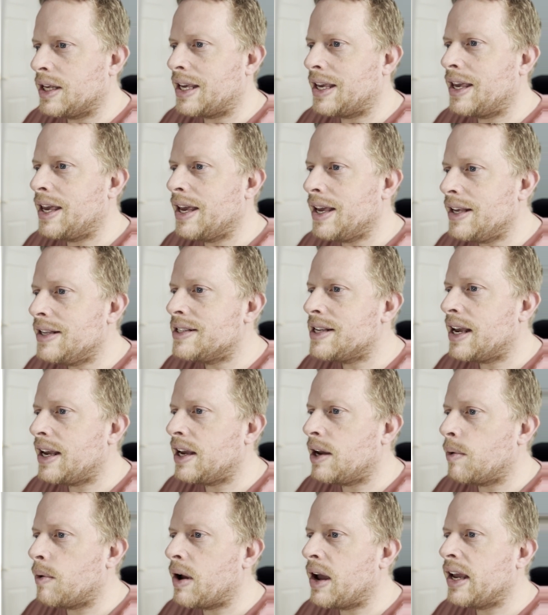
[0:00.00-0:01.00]
Key
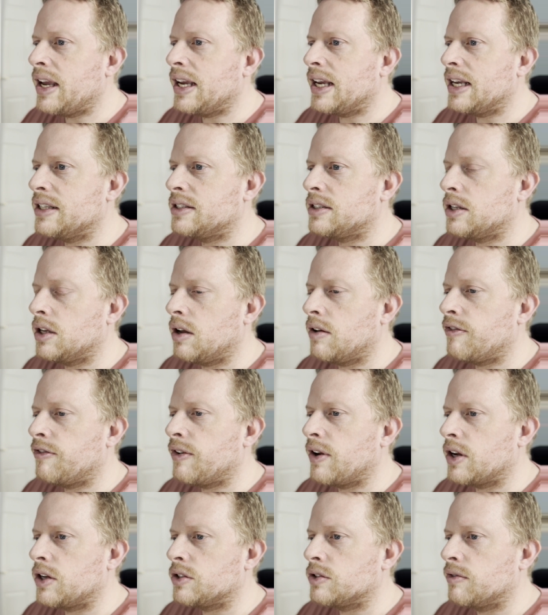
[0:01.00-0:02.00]
takeaway to
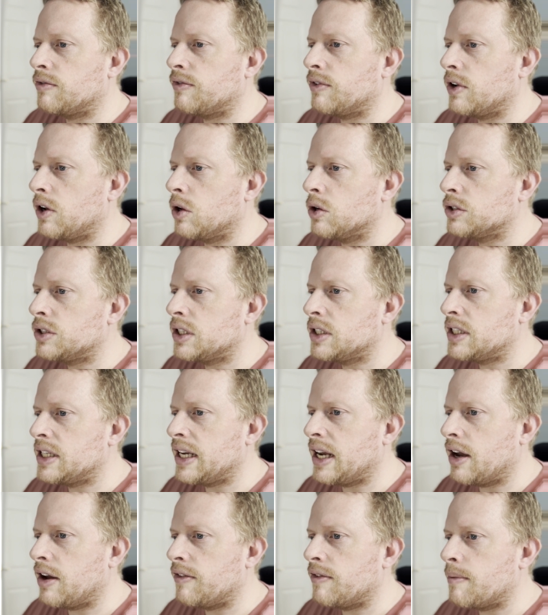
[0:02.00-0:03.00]
focus on
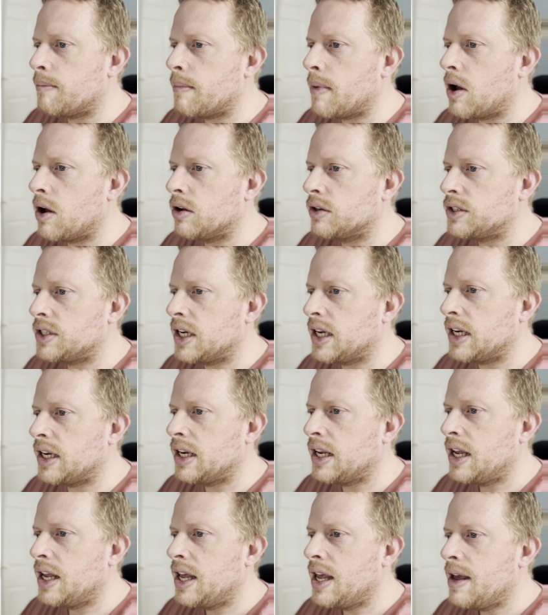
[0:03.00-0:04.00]
velocity over margin.